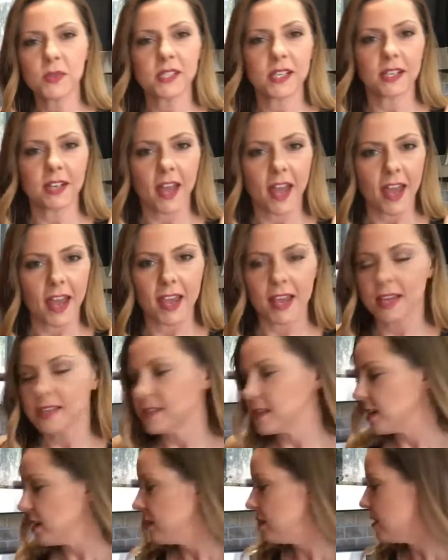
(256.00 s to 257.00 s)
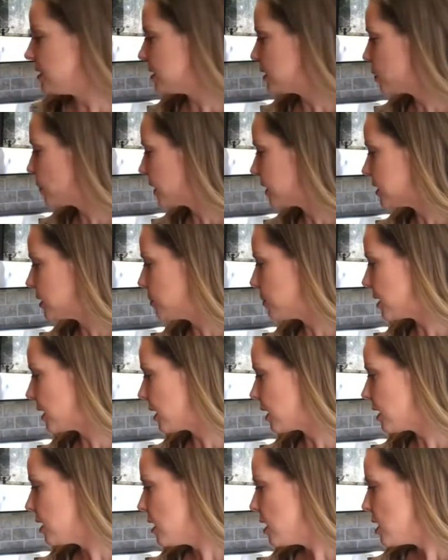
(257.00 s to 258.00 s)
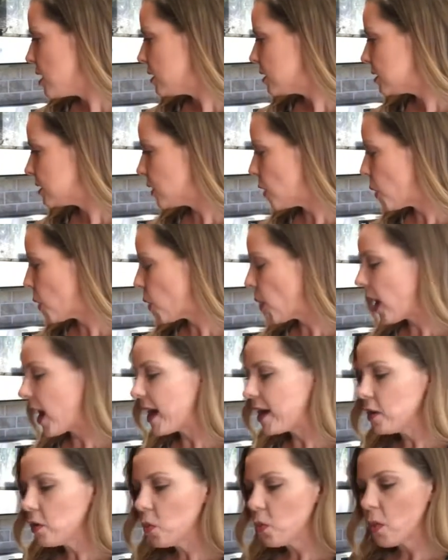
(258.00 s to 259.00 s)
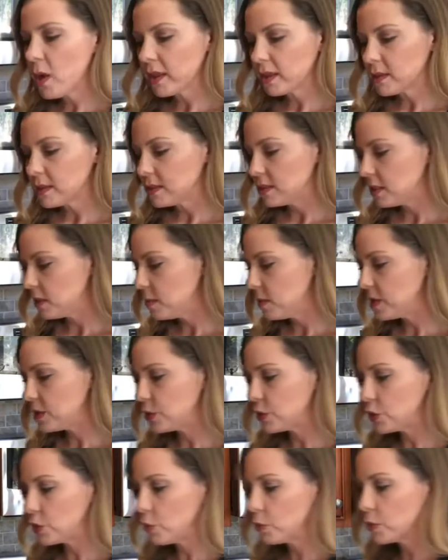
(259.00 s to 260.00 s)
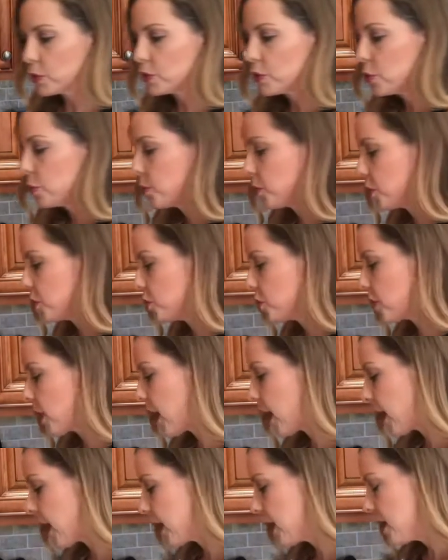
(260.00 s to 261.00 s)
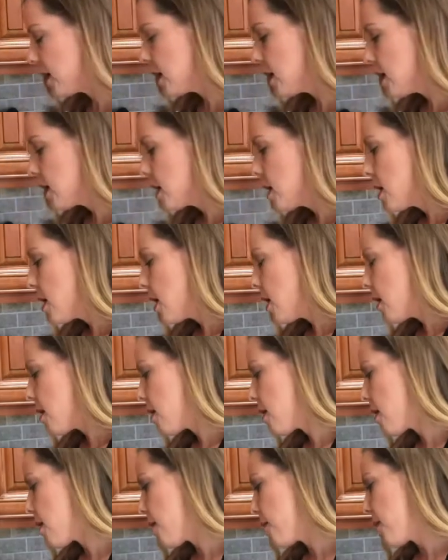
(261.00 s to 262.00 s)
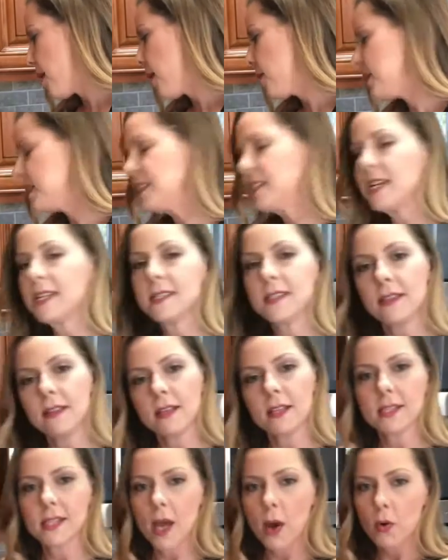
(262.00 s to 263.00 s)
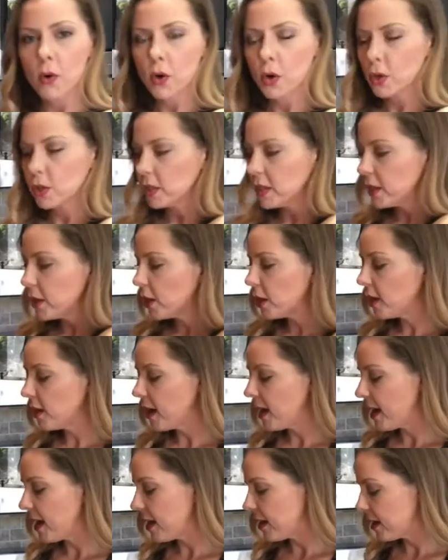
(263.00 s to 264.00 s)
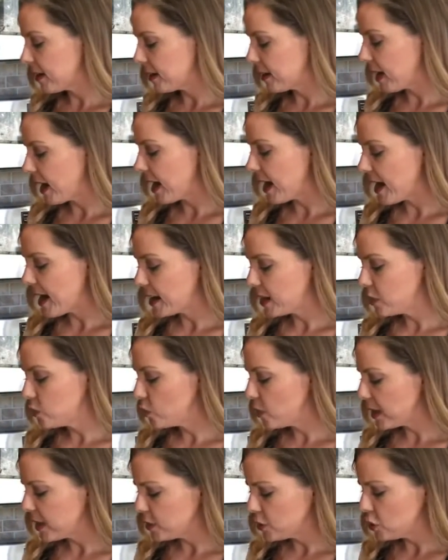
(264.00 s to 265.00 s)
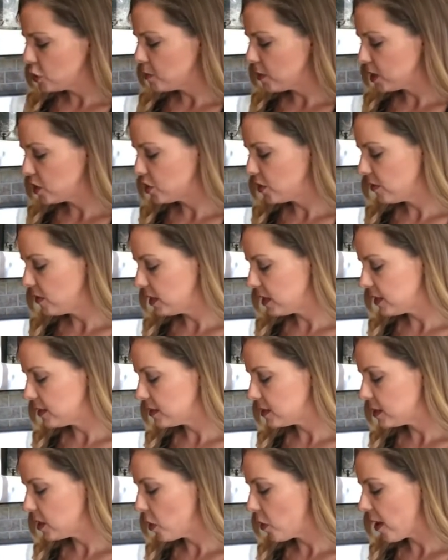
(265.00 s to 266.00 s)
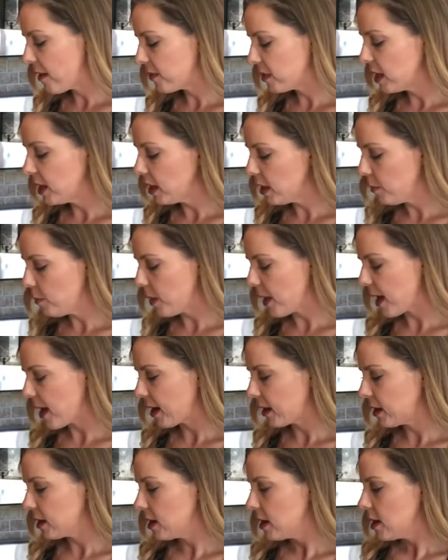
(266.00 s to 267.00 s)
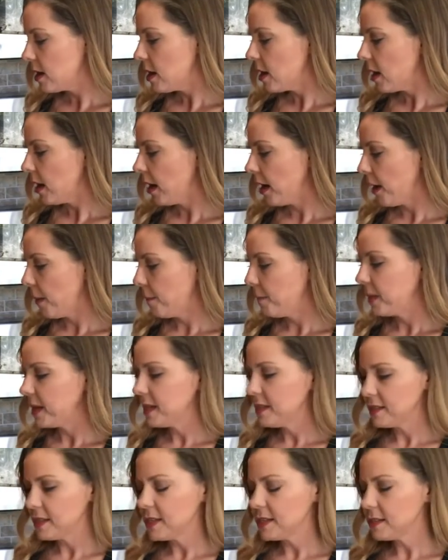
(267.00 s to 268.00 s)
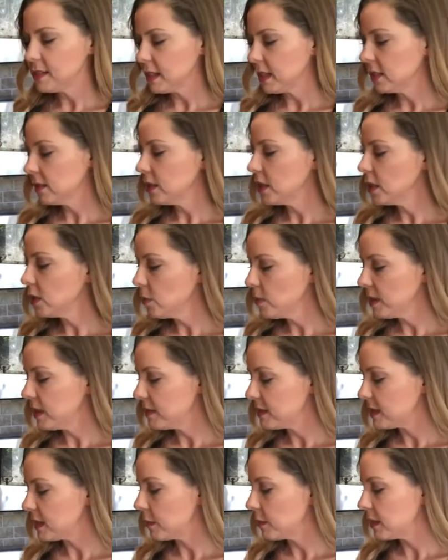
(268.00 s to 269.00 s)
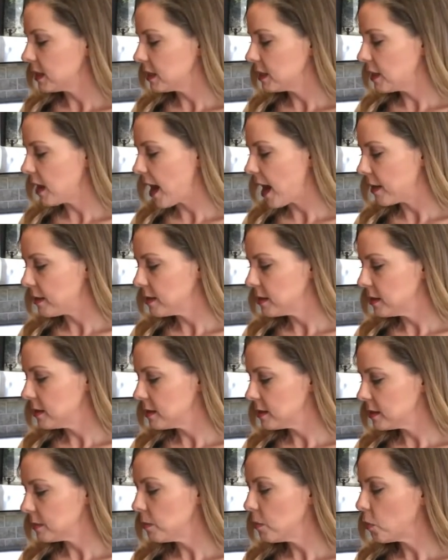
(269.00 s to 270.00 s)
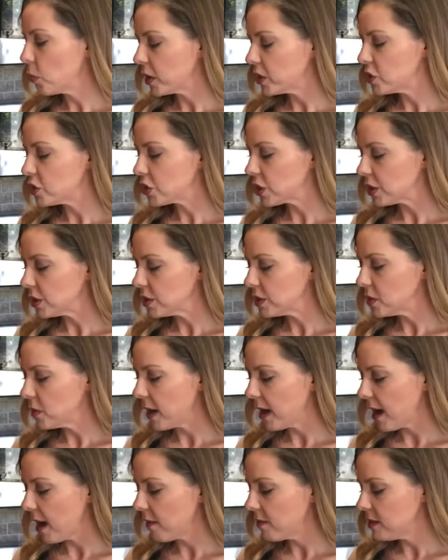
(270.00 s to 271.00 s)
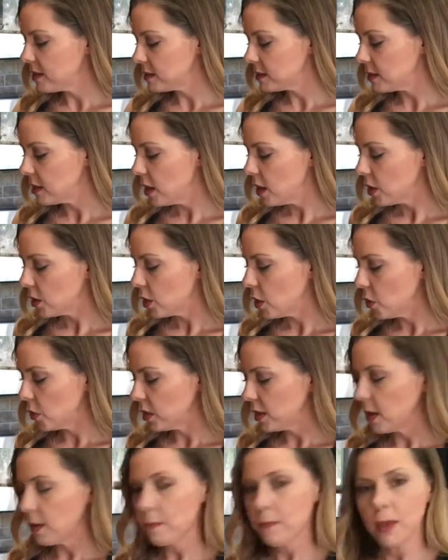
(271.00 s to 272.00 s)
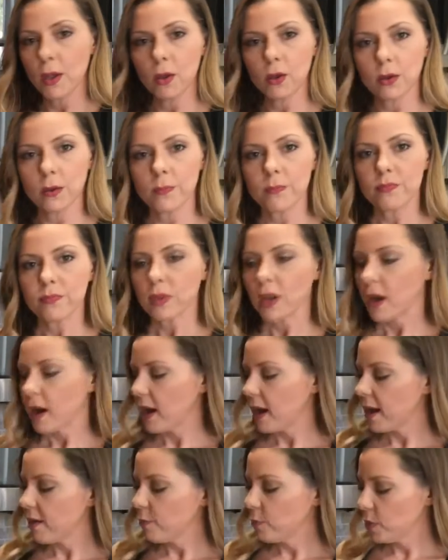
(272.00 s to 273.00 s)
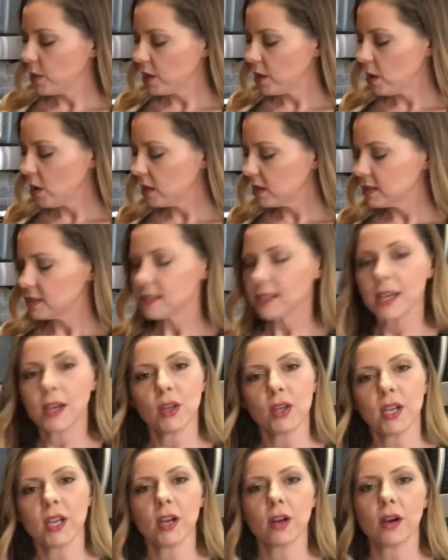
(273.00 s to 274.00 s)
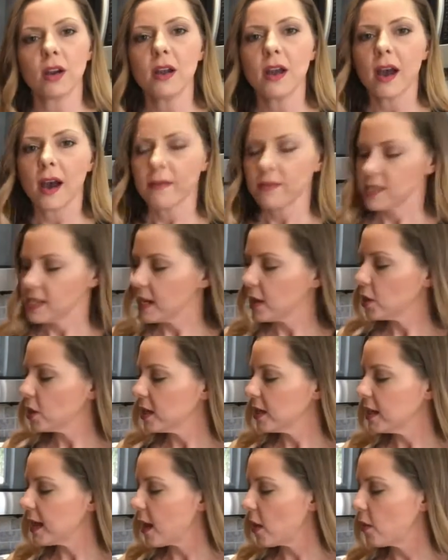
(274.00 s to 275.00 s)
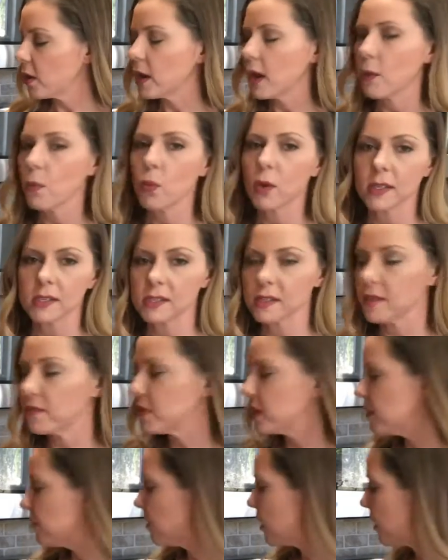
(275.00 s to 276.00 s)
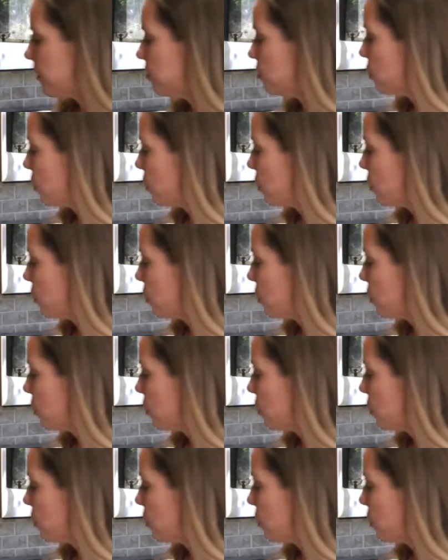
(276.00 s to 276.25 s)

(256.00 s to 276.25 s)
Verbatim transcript: using eggs in this recipe. So I don't want this to be super, super dry. Um, I was testing these out earlier and I added way too much of this, so I've cut it back, um, but it does need a little bit of something to add some moisture. So I have this coconut milk. I have put it on the scale here, teared it out, and I want seventy-five